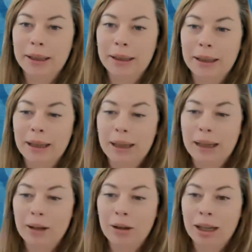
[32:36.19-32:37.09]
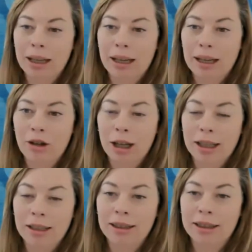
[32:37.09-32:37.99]
and
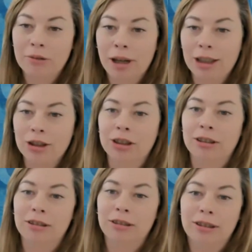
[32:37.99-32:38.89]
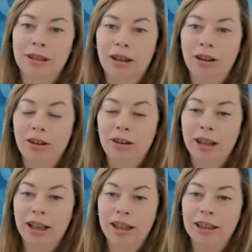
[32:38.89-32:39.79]
collect their questions on
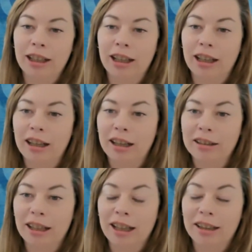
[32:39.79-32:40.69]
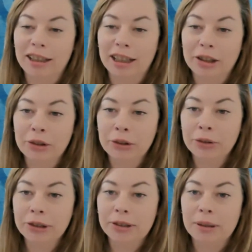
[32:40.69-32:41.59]
anything that they are
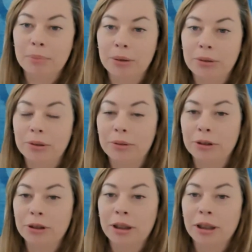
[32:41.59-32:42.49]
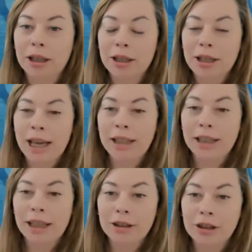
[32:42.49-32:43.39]
curious about the ocean.
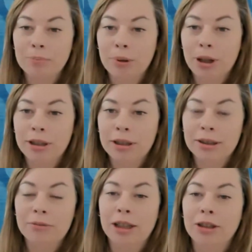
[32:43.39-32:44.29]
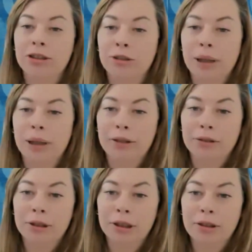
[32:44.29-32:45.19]
And then she brought these questions back
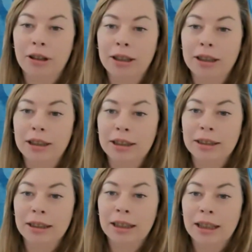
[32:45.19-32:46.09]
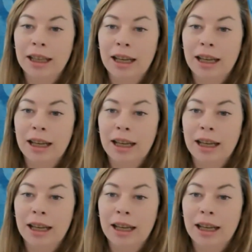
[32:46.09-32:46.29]
to her colleagues